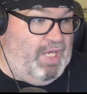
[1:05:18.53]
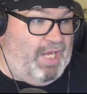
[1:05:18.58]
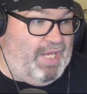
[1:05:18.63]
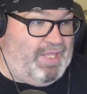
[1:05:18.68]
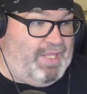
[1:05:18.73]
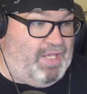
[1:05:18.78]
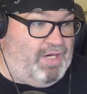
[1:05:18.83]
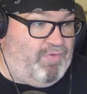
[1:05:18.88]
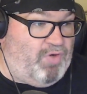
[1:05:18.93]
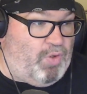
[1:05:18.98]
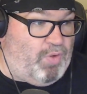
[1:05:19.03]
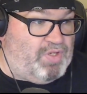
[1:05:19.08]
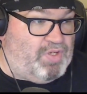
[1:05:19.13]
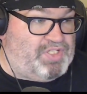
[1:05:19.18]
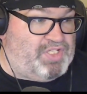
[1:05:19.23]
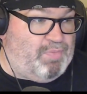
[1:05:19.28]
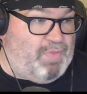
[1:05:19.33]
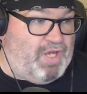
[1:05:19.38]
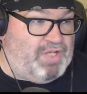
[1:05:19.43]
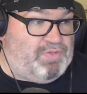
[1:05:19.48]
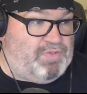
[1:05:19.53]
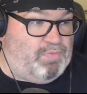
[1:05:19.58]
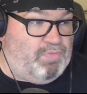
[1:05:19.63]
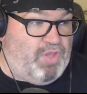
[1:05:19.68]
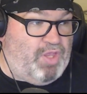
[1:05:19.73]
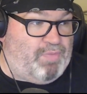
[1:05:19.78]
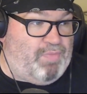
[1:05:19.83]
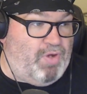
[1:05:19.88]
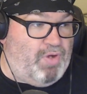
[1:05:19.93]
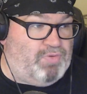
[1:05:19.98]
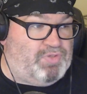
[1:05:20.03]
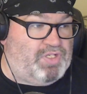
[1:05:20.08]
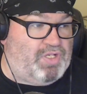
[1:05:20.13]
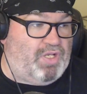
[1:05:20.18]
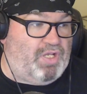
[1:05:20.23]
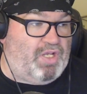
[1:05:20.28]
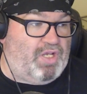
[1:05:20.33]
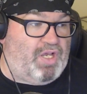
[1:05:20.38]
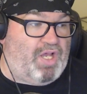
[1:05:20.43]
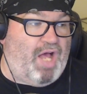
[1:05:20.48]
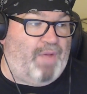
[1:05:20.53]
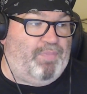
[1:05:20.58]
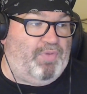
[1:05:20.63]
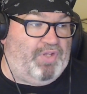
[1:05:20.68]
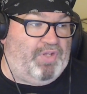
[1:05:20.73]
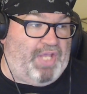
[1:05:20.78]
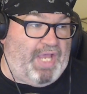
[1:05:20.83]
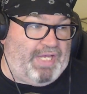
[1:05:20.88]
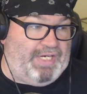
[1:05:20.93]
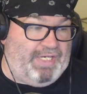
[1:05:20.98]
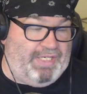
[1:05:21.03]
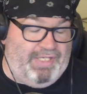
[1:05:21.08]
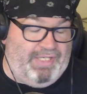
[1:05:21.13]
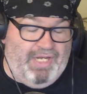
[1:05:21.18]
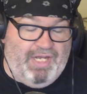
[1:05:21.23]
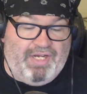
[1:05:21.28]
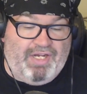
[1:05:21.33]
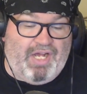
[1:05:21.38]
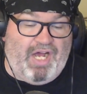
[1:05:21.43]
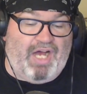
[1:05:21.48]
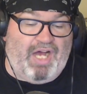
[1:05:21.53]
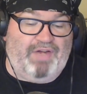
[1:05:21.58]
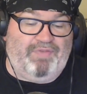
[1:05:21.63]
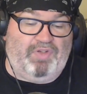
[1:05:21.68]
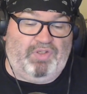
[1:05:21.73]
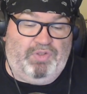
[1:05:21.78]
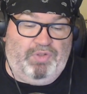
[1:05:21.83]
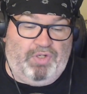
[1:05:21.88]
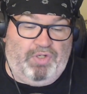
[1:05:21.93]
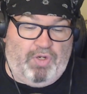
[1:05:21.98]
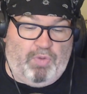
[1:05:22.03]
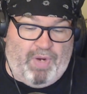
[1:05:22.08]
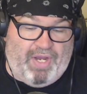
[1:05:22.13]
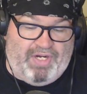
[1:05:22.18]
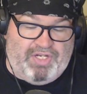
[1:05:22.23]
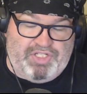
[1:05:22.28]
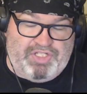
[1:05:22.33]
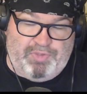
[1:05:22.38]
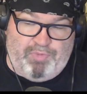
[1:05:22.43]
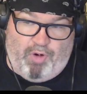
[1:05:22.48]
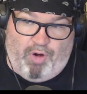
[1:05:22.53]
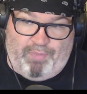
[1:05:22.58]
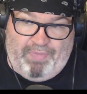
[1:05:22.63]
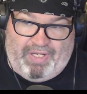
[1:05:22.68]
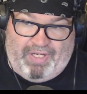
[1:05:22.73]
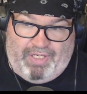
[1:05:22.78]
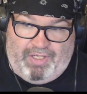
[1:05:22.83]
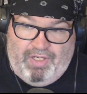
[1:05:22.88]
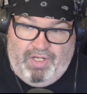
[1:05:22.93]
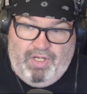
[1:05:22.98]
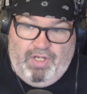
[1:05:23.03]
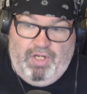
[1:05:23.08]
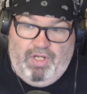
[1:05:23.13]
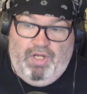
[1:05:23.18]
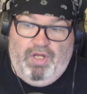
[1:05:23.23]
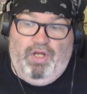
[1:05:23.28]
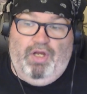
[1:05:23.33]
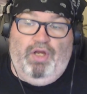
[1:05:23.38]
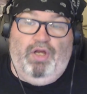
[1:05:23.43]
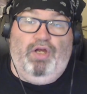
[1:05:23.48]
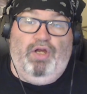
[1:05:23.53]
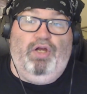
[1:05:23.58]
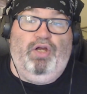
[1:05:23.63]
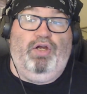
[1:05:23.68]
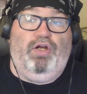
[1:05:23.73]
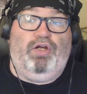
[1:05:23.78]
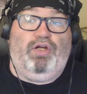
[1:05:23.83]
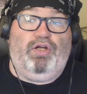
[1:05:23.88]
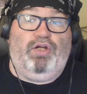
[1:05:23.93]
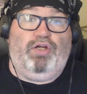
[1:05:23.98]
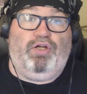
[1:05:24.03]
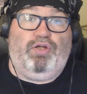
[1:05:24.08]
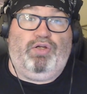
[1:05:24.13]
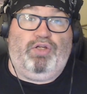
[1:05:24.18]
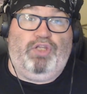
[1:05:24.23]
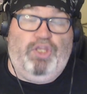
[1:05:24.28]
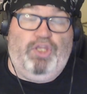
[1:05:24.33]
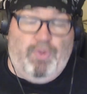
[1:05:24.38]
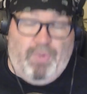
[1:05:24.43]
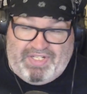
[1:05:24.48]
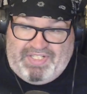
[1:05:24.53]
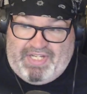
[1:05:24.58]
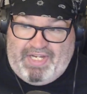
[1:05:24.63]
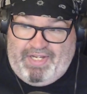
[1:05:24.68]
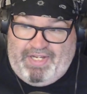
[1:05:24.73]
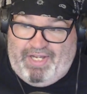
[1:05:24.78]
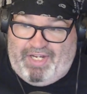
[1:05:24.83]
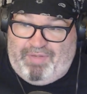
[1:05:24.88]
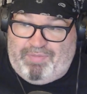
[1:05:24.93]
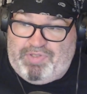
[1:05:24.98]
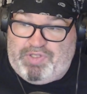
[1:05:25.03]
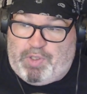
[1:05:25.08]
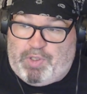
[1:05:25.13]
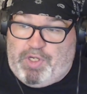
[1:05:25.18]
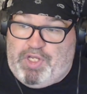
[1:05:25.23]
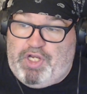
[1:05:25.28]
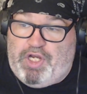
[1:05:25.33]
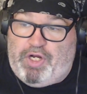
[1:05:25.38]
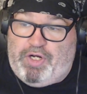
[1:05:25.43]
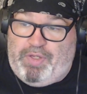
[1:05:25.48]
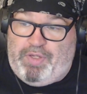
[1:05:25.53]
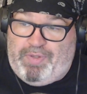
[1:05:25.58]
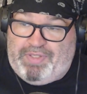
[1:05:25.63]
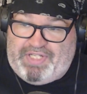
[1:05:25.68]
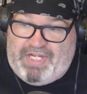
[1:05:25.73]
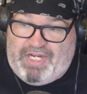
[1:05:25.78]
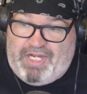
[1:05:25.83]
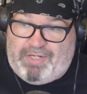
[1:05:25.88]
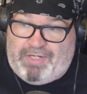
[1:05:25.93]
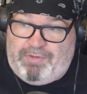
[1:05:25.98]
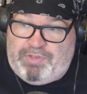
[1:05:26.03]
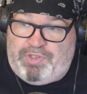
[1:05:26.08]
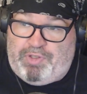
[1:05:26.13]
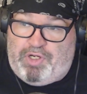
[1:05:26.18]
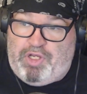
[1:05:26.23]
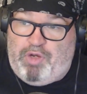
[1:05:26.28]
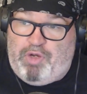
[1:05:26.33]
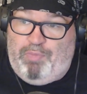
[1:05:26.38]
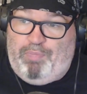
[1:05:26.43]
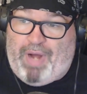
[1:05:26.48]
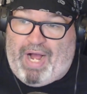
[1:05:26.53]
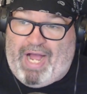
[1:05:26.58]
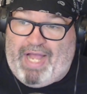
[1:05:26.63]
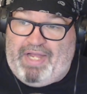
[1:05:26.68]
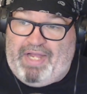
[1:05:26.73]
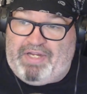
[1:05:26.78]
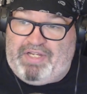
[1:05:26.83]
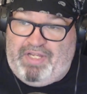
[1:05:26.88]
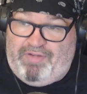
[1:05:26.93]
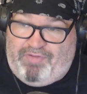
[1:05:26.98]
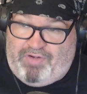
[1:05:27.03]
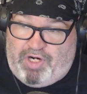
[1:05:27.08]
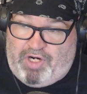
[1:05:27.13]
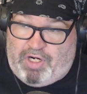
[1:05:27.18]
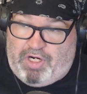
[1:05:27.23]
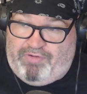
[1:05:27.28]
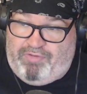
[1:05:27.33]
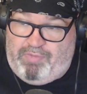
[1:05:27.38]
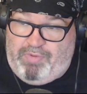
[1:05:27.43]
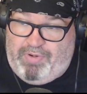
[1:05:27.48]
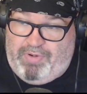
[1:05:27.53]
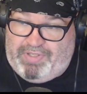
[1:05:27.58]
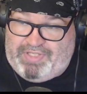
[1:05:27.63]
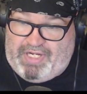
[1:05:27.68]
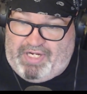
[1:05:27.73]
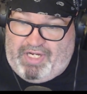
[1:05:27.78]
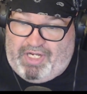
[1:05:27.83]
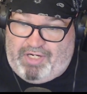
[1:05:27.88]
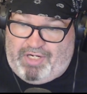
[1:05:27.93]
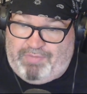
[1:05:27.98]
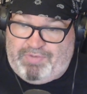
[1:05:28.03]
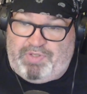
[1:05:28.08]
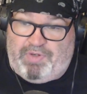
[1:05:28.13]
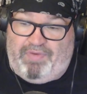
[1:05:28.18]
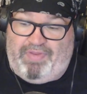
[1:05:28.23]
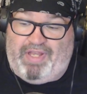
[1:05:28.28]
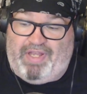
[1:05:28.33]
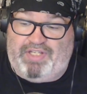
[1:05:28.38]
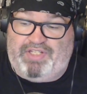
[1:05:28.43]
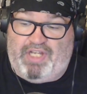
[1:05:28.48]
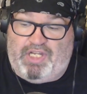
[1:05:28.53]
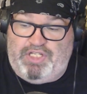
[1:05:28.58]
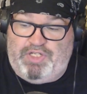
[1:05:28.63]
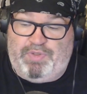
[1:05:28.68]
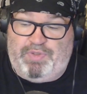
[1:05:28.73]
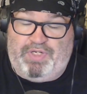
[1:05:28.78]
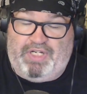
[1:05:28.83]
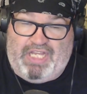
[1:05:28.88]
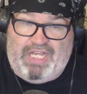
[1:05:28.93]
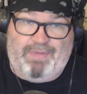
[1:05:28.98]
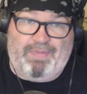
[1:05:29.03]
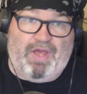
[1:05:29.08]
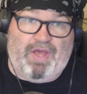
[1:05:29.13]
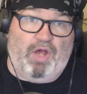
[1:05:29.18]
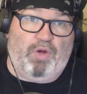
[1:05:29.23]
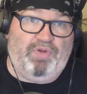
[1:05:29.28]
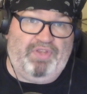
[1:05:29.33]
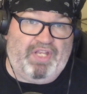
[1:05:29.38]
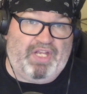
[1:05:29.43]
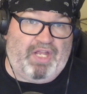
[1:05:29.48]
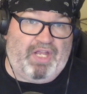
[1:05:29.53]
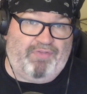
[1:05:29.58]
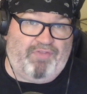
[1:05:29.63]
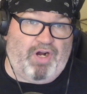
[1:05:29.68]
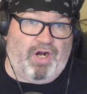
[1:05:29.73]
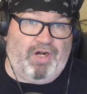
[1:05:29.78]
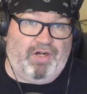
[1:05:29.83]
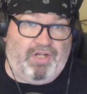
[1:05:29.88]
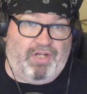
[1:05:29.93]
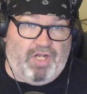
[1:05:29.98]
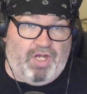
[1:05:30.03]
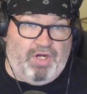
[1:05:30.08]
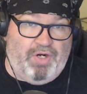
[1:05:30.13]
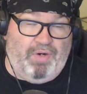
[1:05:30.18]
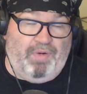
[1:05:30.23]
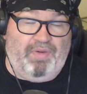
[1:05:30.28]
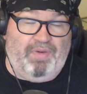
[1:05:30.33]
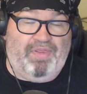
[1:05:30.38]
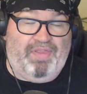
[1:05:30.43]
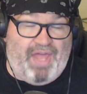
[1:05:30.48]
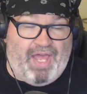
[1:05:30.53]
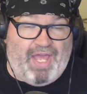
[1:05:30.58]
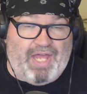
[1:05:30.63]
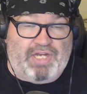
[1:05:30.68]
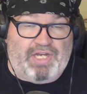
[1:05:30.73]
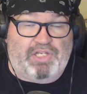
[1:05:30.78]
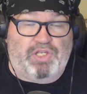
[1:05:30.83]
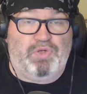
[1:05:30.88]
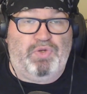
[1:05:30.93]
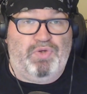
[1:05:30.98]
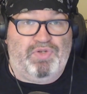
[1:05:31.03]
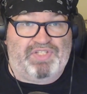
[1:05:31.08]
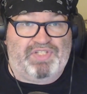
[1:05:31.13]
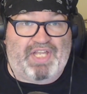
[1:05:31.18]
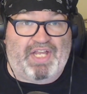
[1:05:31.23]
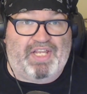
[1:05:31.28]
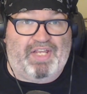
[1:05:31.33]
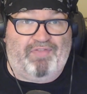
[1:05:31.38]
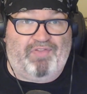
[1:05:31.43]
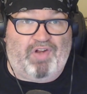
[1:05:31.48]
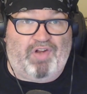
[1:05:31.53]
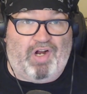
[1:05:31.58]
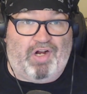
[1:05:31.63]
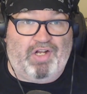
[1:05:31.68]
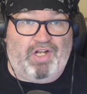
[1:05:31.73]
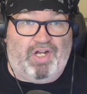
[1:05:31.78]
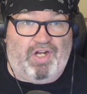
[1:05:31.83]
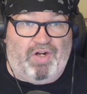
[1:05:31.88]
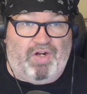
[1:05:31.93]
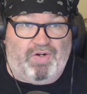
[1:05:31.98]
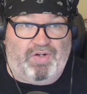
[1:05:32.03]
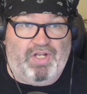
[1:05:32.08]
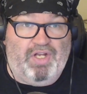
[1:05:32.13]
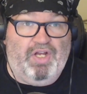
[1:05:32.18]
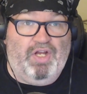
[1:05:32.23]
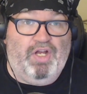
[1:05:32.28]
And then, of course, the, mo- the most complicated, convoluted way to support me USA Gundam Store. You go to USA Gundam Store, you buy a gift card from USA Gundam Store. They send you an email with the gift card code. Then you use that gift card code.